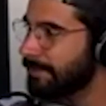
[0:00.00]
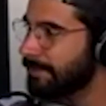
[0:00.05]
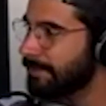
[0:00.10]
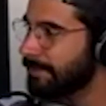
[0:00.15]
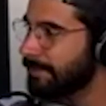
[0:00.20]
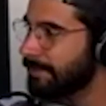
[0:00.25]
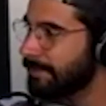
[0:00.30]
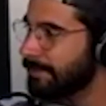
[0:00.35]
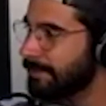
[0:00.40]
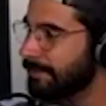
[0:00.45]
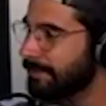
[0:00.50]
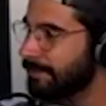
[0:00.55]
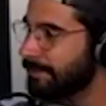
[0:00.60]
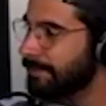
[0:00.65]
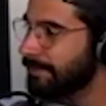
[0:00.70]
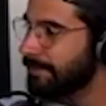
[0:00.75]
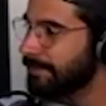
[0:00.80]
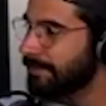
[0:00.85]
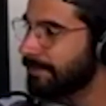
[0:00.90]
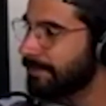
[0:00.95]

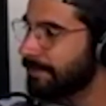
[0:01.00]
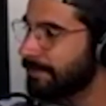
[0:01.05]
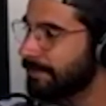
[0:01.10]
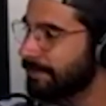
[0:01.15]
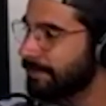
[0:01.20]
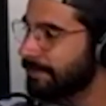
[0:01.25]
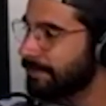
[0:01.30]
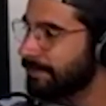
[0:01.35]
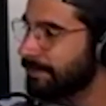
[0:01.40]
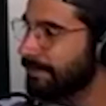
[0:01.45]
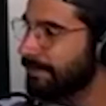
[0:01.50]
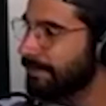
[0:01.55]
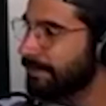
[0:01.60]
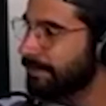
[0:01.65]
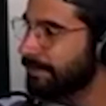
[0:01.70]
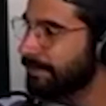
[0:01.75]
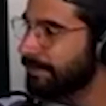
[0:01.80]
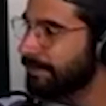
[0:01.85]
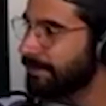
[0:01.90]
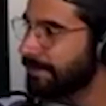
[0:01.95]

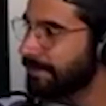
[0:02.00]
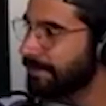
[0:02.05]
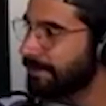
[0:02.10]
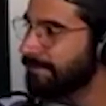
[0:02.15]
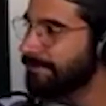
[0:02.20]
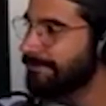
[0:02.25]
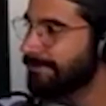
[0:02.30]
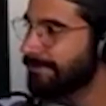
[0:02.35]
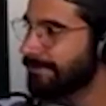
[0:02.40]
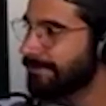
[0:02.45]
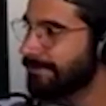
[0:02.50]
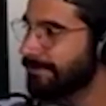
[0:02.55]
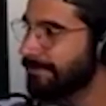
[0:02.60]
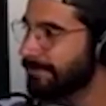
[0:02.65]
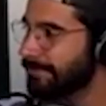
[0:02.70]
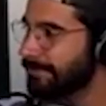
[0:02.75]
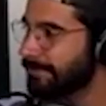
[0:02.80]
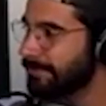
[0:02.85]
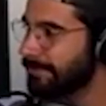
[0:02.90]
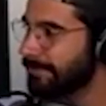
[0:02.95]

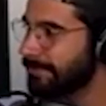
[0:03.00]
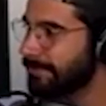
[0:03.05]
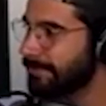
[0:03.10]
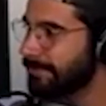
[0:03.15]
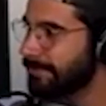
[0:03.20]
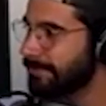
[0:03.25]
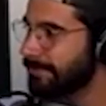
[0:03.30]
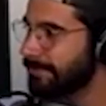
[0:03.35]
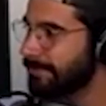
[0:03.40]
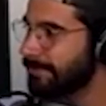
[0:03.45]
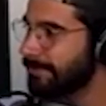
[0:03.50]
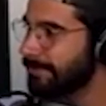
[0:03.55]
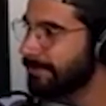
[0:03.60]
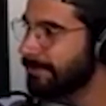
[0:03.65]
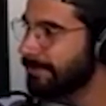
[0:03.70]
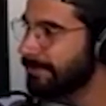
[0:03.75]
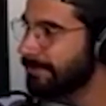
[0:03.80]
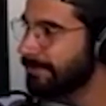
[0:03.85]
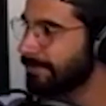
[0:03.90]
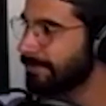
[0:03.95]

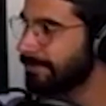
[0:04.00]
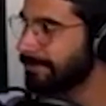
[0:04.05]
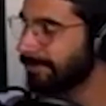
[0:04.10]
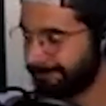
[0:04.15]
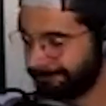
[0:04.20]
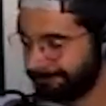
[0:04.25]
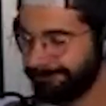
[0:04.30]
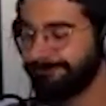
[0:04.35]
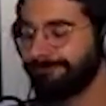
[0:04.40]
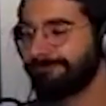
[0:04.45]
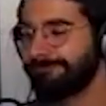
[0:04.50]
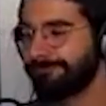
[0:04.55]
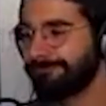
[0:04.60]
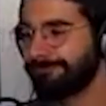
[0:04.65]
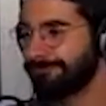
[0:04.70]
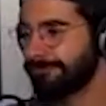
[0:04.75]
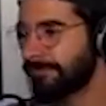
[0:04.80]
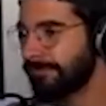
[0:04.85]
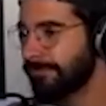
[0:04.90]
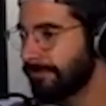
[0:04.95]

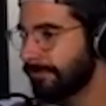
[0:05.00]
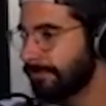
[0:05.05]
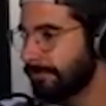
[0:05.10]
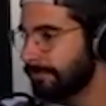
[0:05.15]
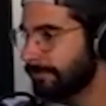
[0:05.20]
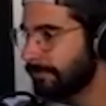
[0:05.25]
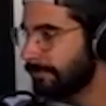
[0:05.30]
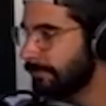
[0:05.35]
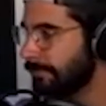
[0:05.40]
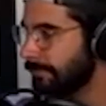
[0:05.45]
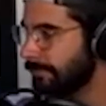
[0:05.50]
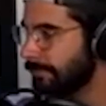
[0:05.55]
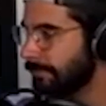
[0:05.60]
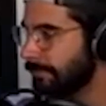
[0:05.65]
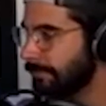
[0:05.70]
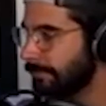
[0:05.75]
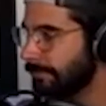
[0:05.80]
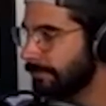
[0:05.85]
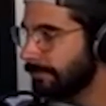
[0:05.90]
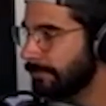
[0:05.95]

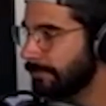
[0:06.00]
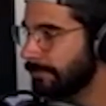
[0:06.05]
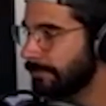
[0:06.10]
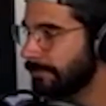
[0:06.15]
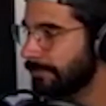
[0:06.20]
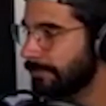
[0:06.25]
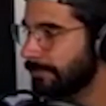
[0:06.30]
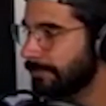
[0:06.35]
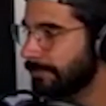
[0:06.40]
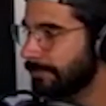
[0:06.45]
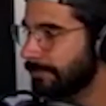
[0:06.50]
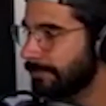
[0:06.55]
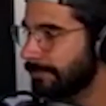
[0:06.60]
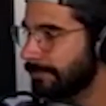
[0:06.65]
(silent)